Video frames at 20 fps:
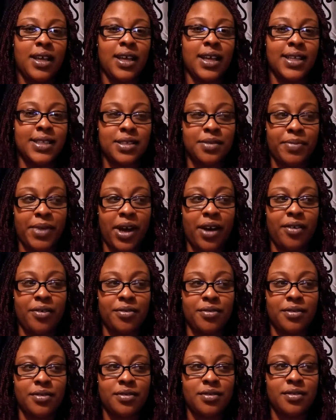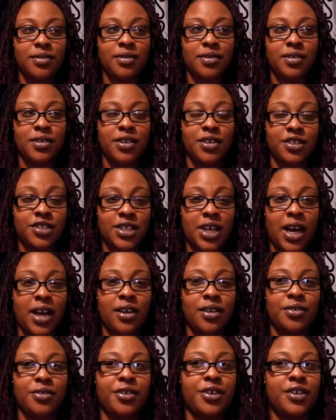It's about your
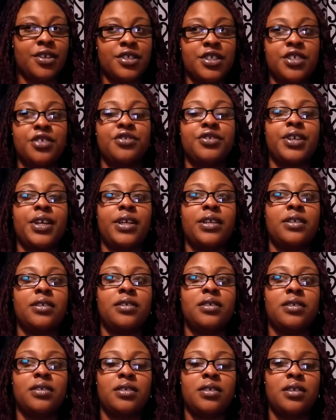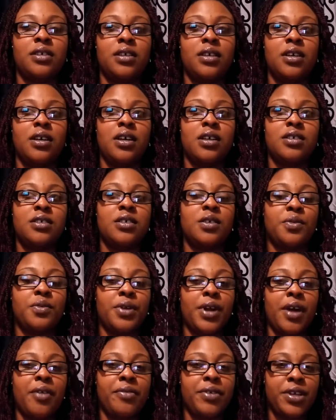child or your children. So
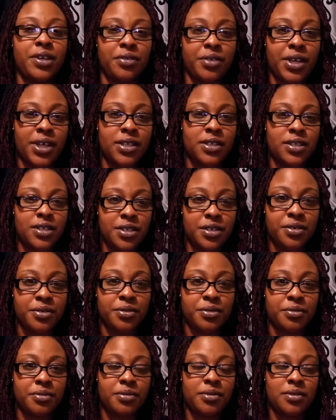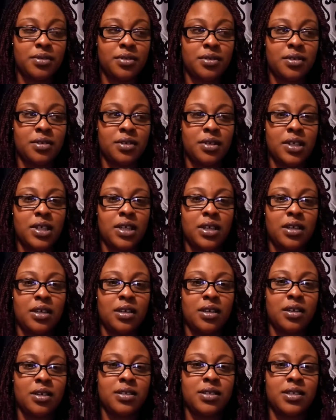whatever you can do
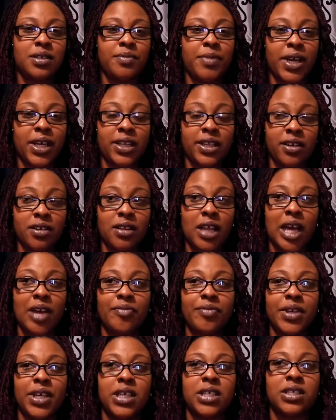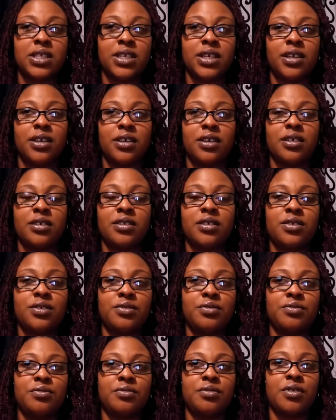to make their life easier
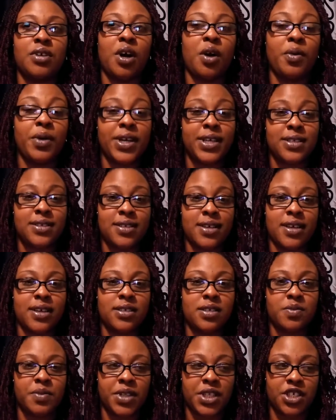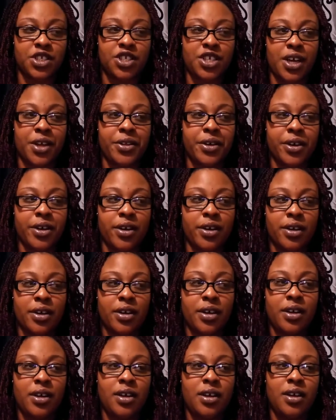to coexist with each other
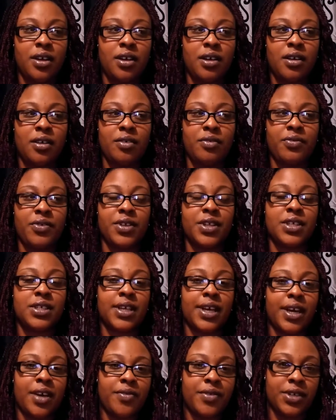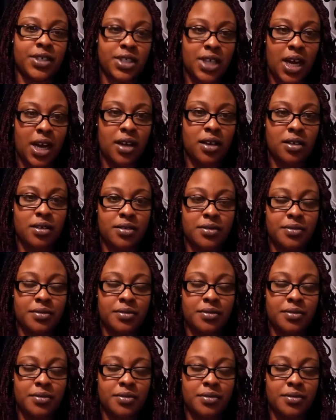for the sake of your child.